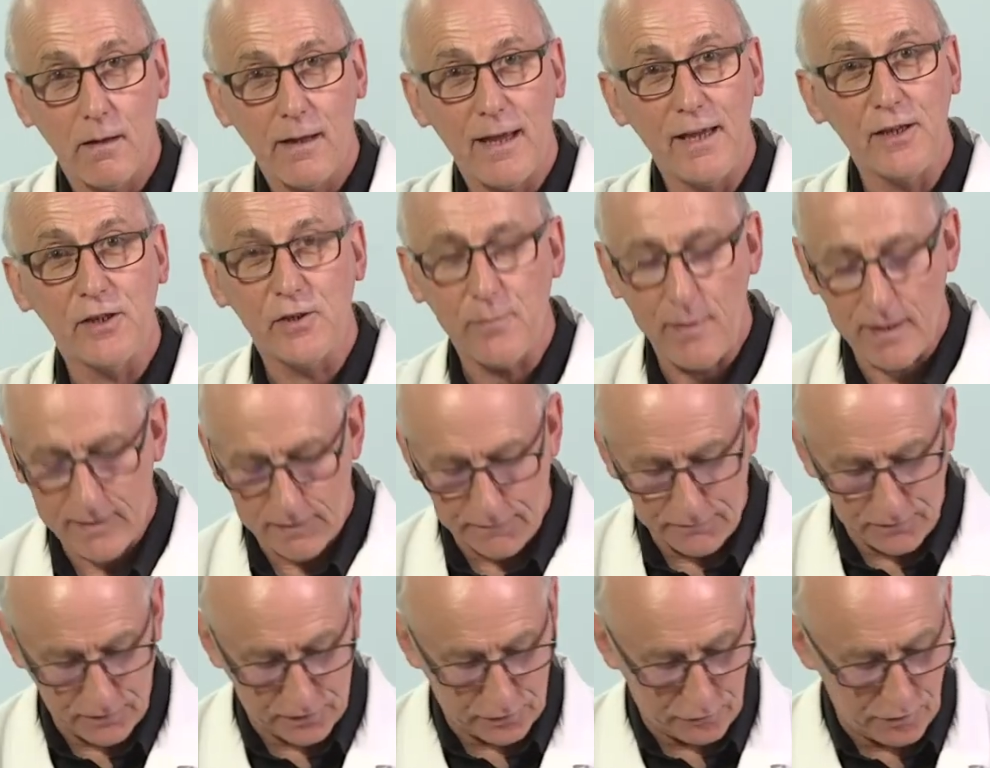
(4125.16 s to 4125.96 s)

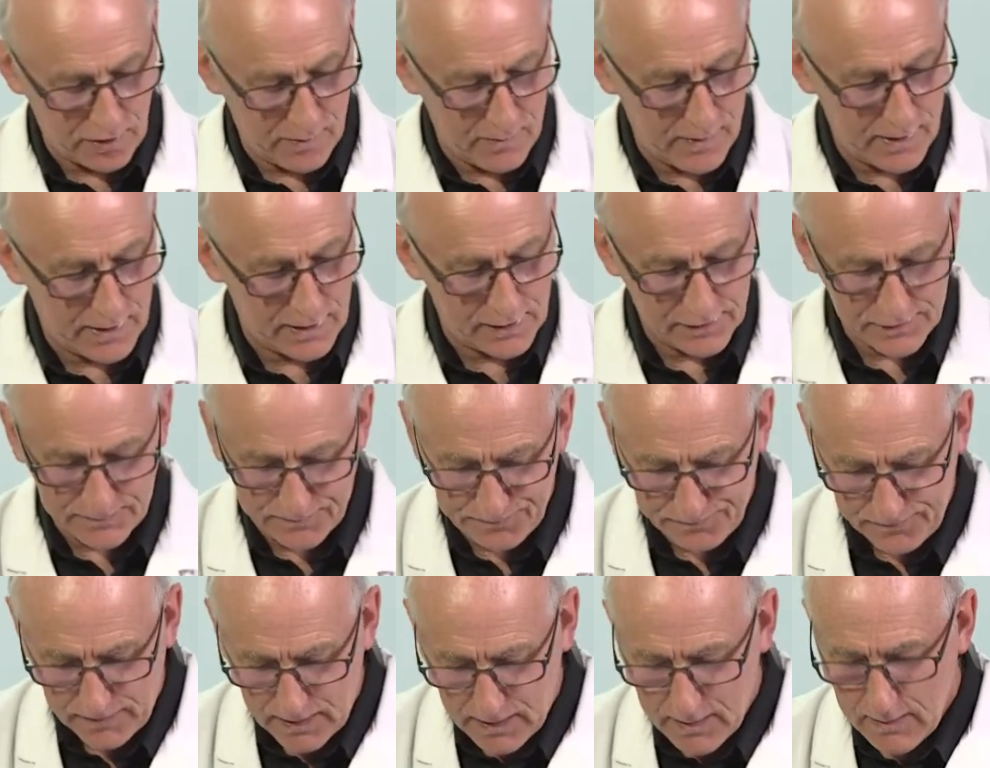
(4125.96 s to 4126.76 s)
Incubated for 3 minutes.
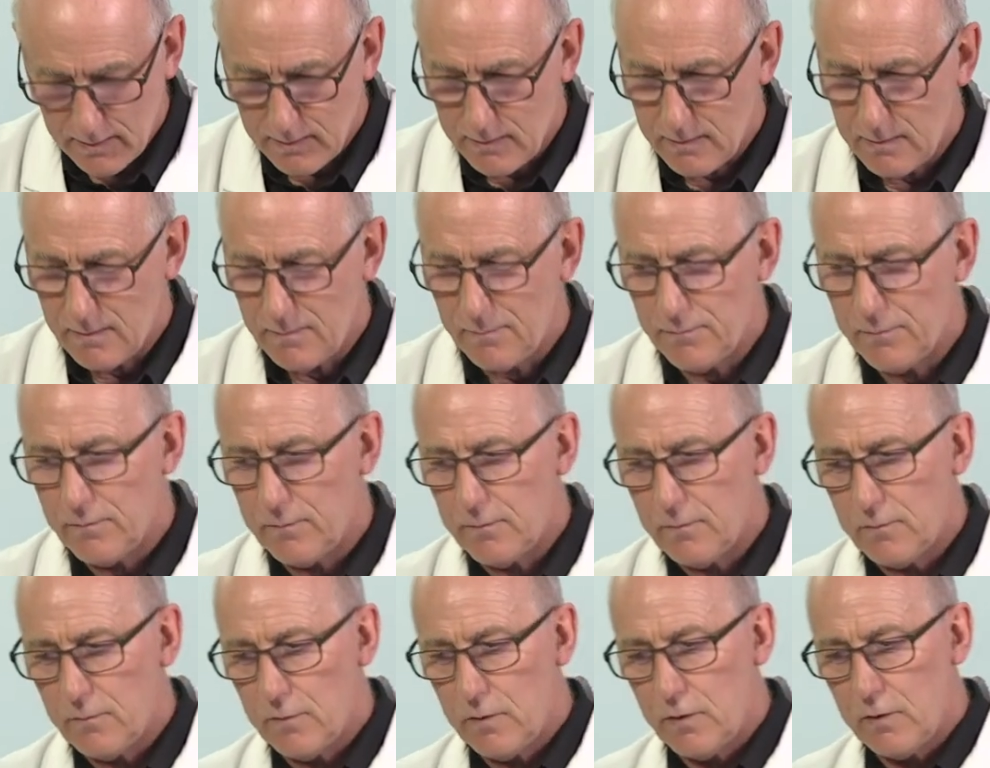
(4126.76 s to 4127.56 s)

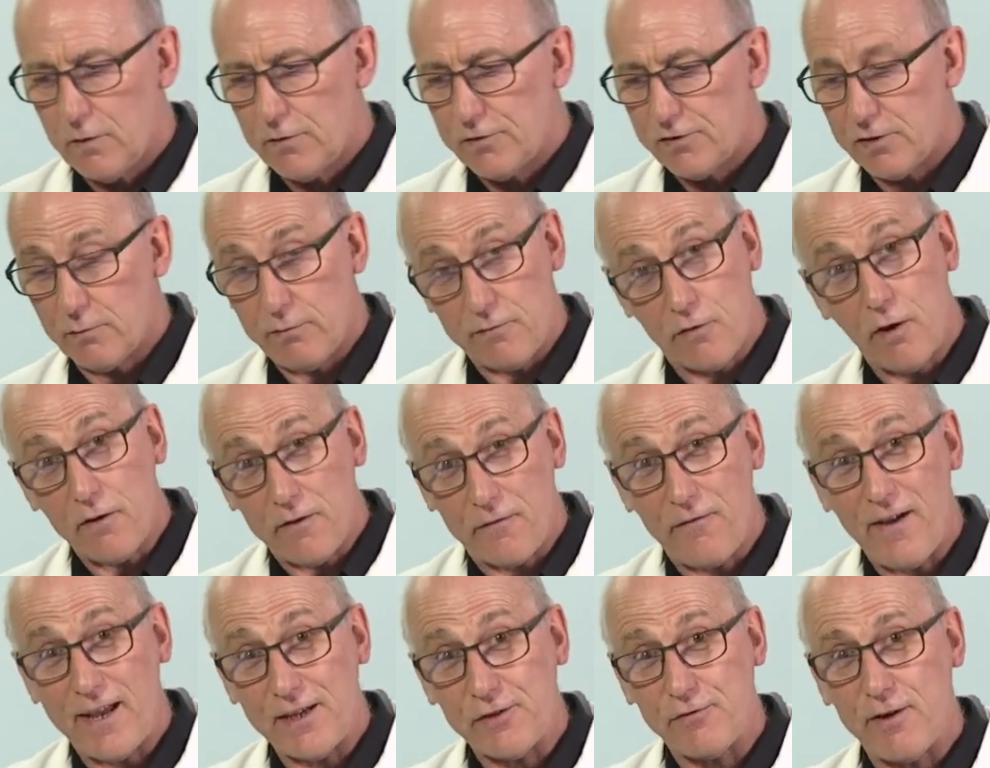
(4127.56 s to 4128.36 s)
So we've got
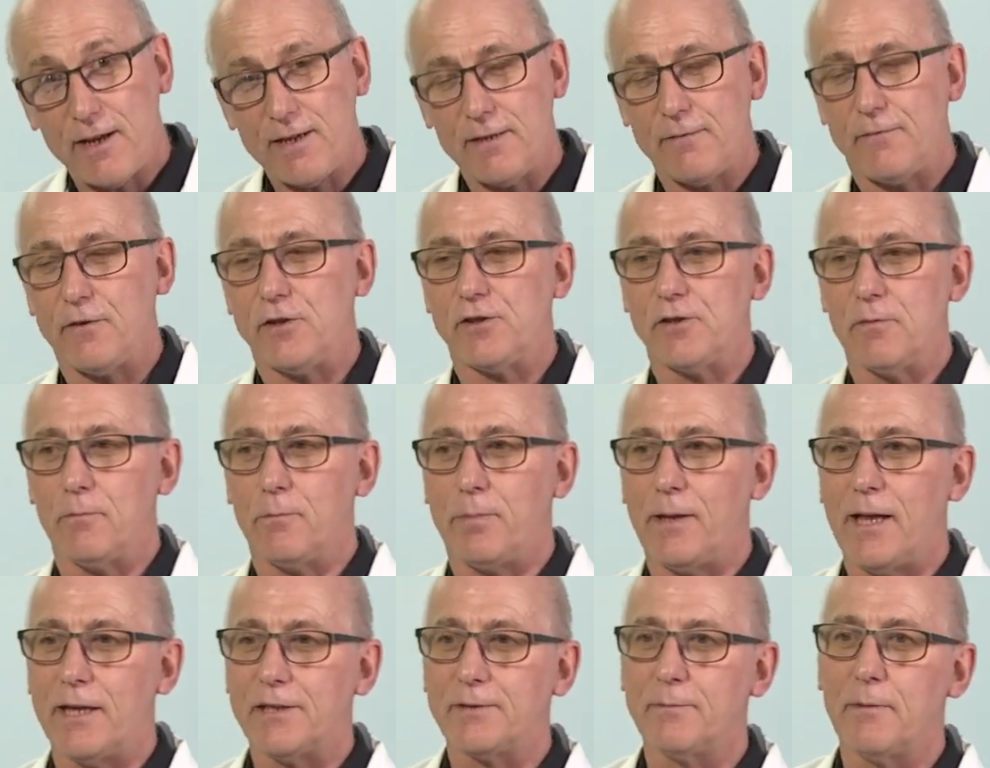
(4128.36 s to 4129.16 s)
the factor VIII
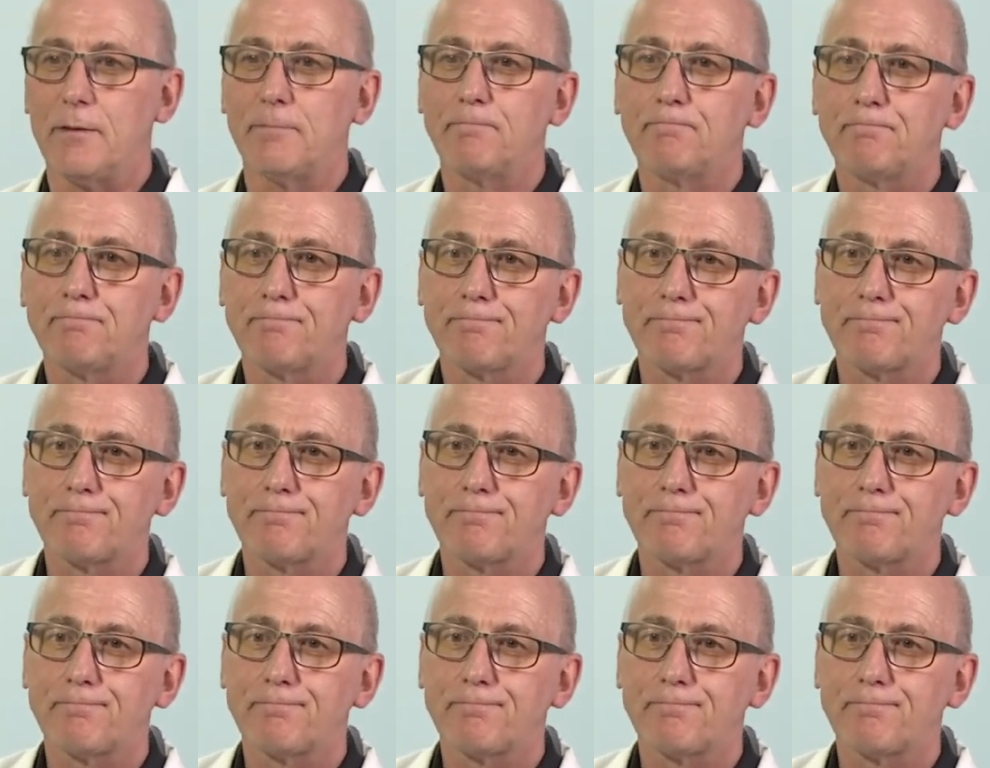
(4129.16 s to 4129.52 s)
deficient plasma.